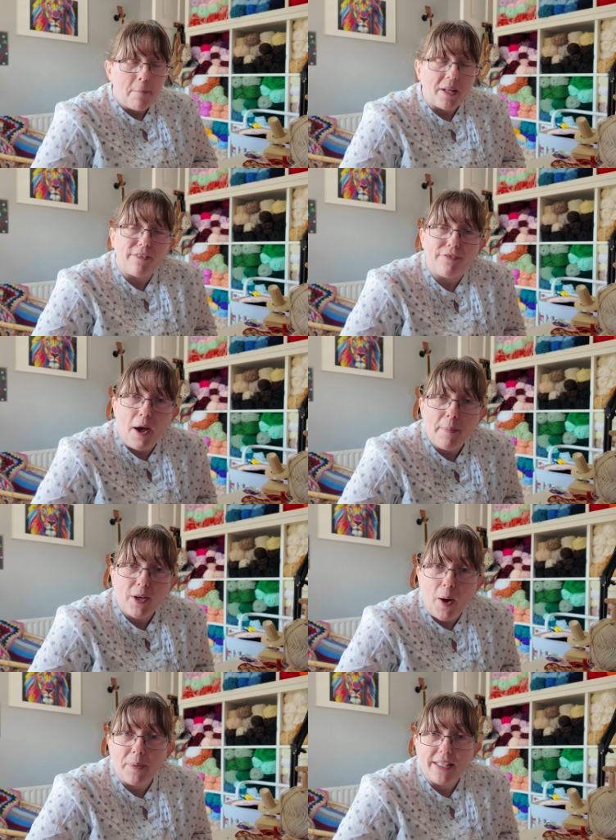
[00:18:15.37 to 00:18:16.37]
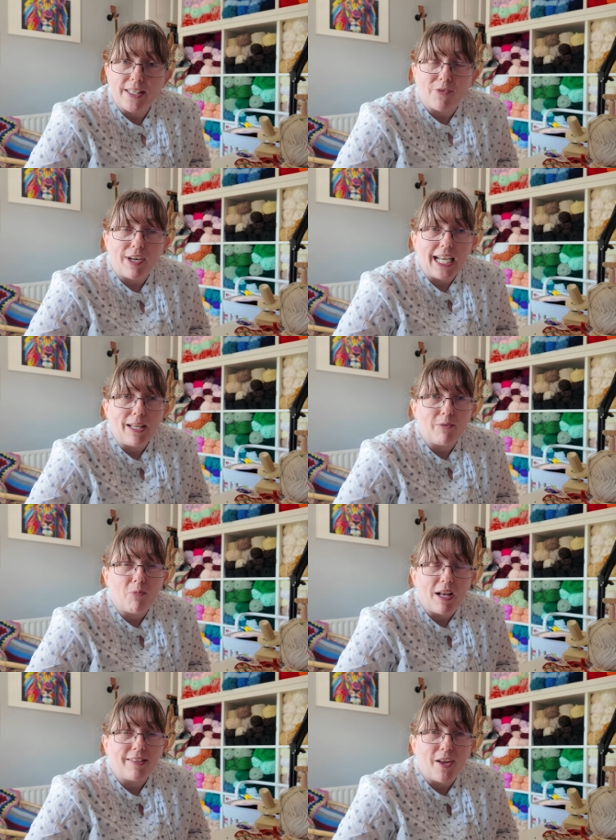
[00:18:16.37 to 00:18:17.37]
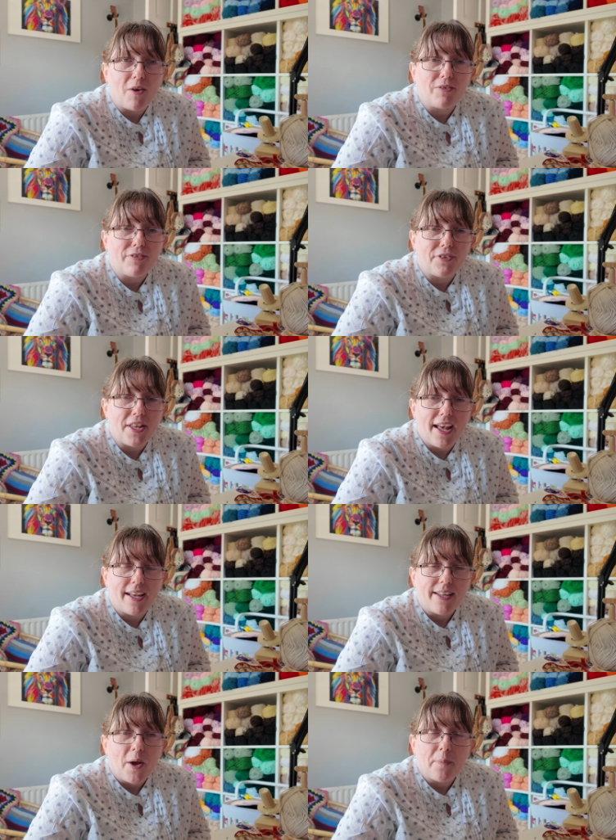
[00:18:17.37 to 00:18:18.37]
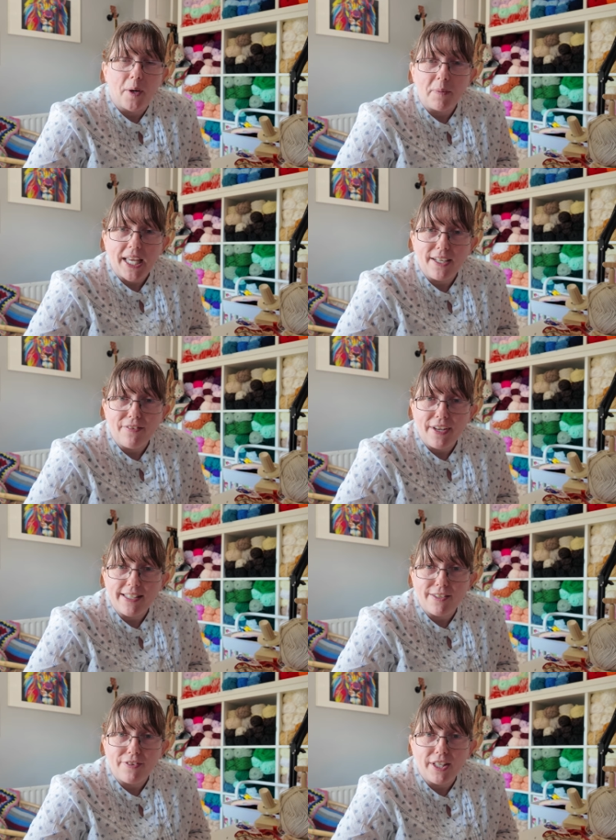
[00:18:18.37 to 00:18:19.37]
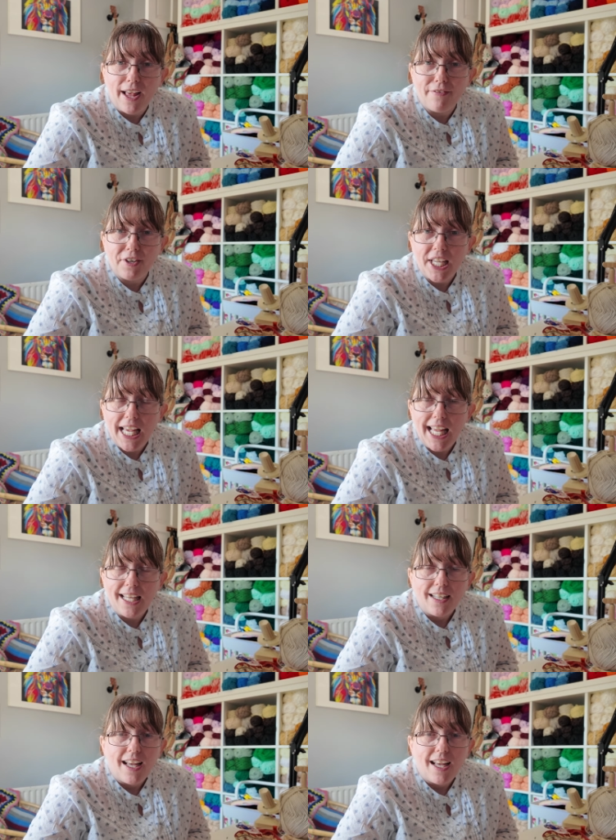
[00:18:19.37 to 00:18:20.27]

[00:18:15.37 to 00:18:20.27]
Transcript: And Farmer Copley's is really well known for their pumpkin festival every year,